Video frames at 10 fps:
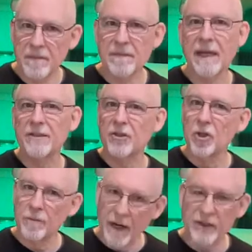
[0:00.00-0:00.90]
That's
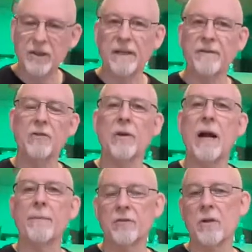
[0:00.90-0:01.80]
too much lift and
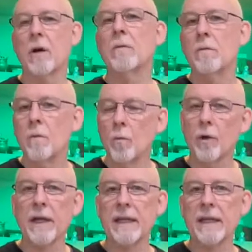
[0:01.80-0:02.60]
drop. So we're going to